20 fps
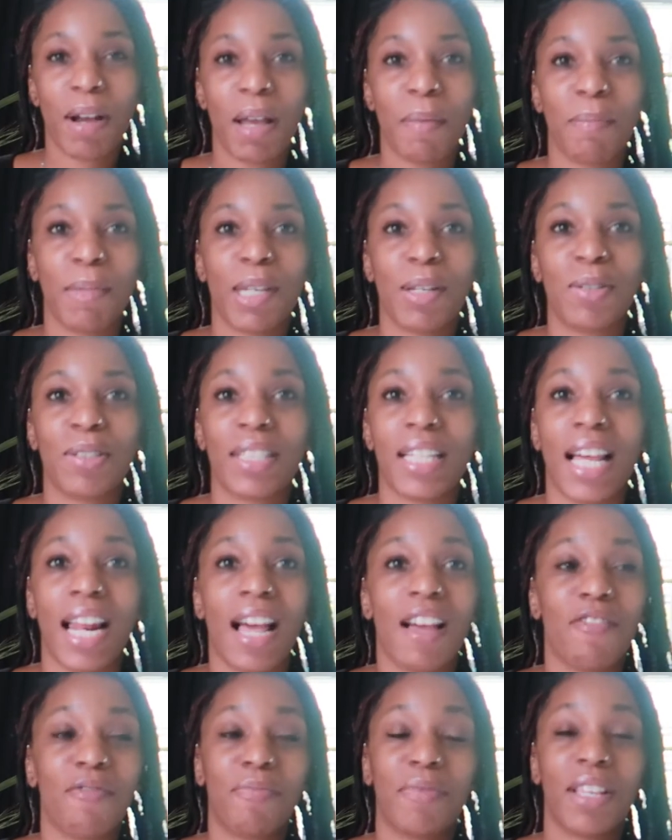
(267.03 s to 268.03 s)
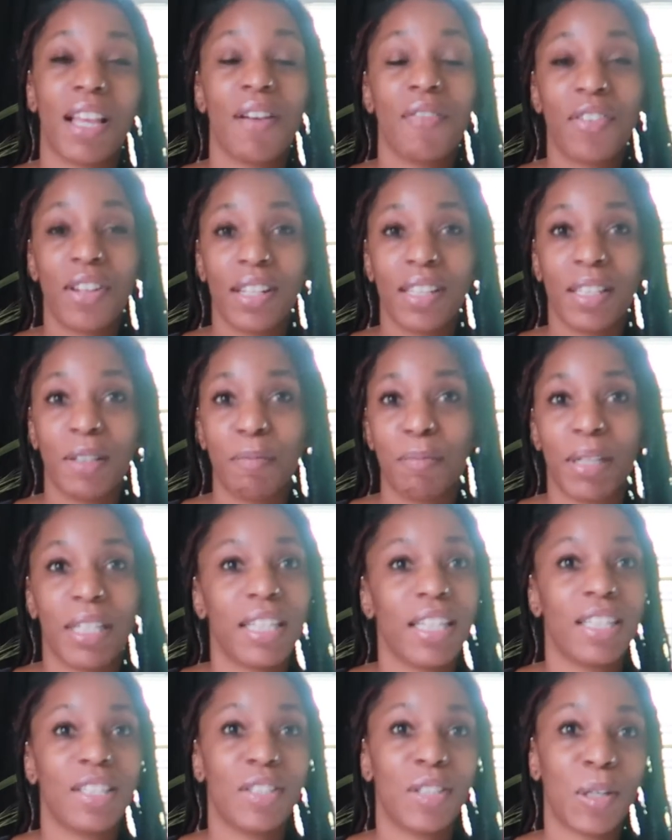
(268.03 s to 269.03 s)
my meals that I've definitely been
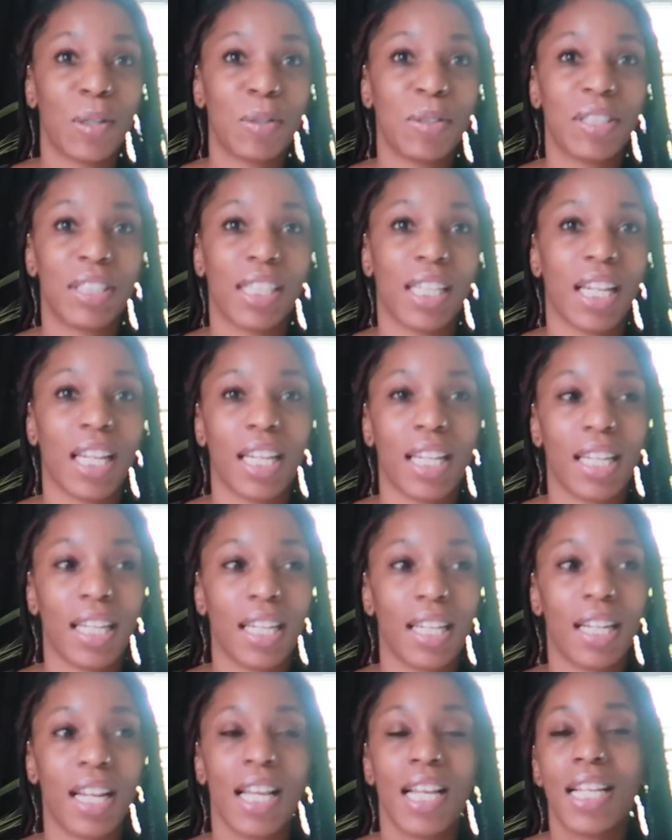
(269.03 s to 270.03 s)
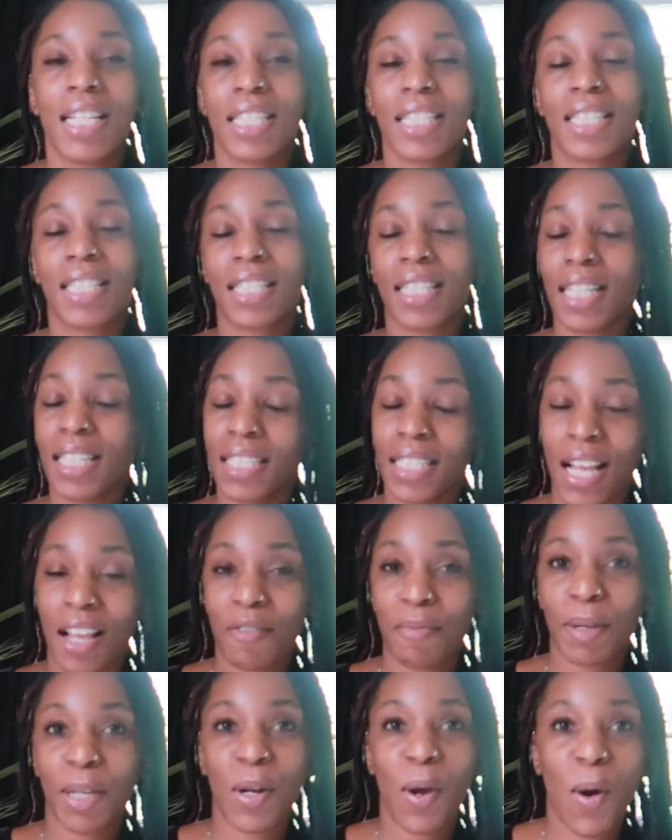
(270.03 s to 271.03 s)
indulging in since
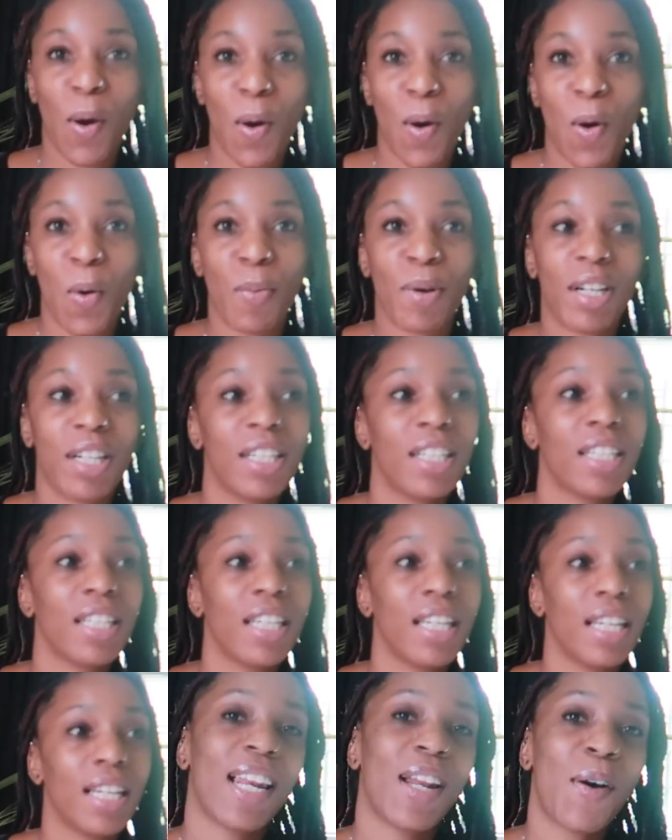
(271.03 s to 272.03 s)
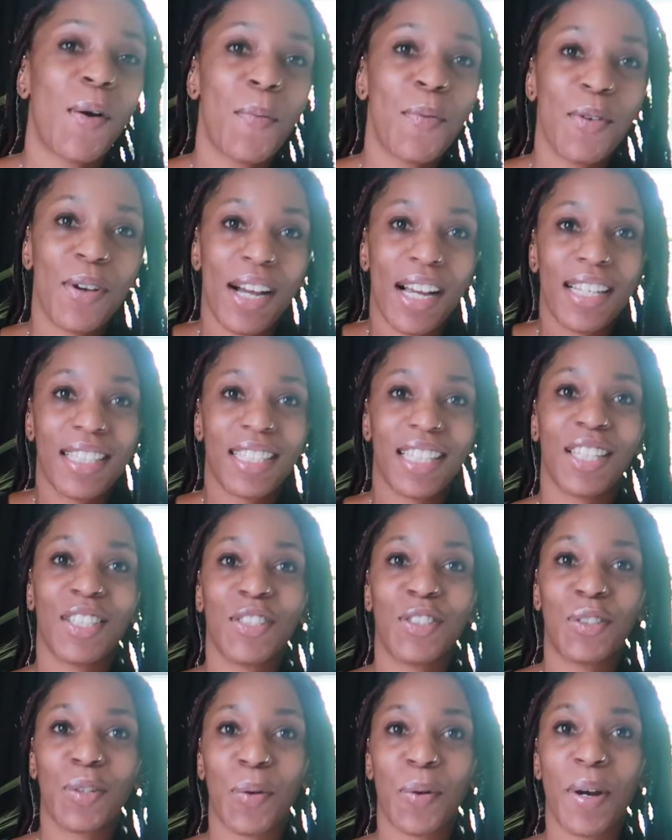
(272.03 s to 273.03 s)
I've been home cooking, and I hope you guys
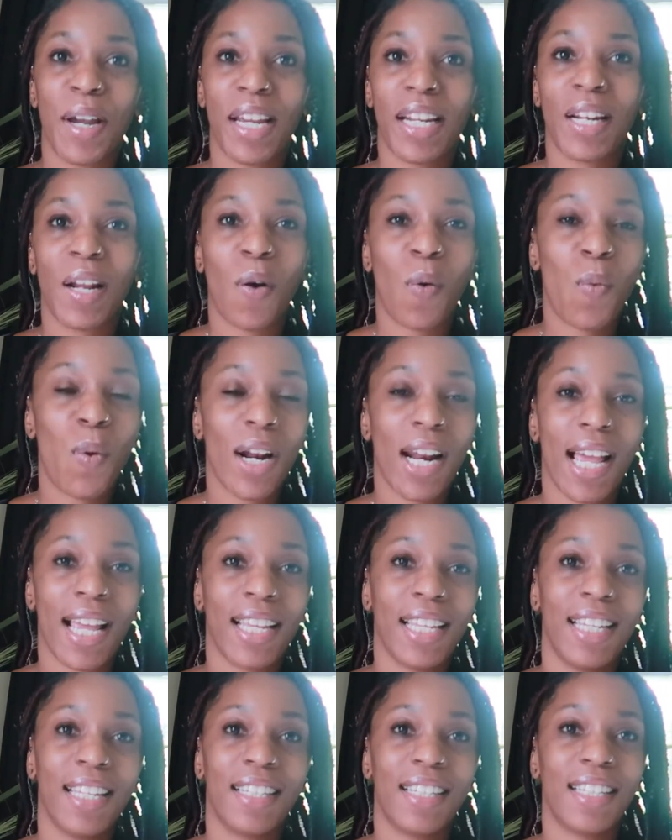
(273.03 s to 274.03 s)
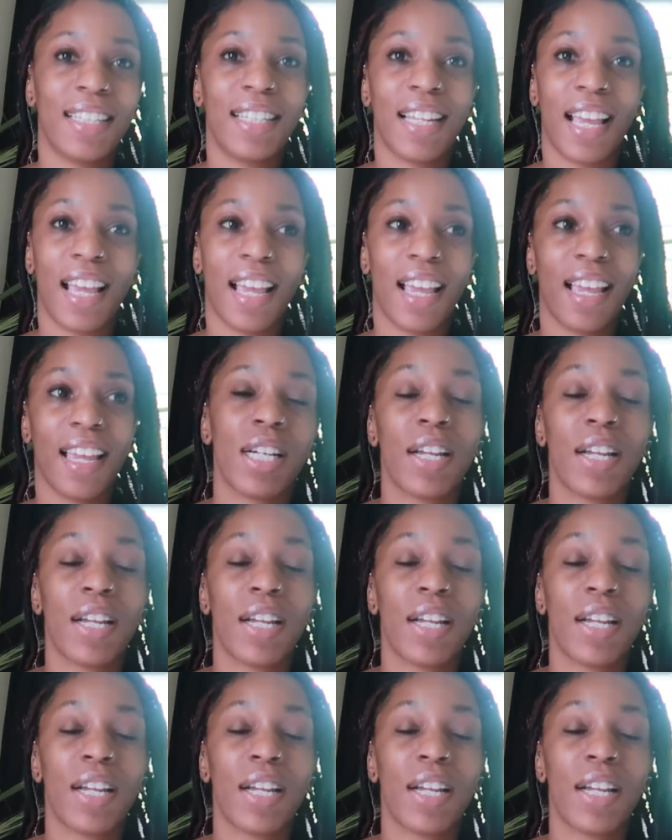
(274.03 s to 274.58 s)
enjoyed what I eat in a day.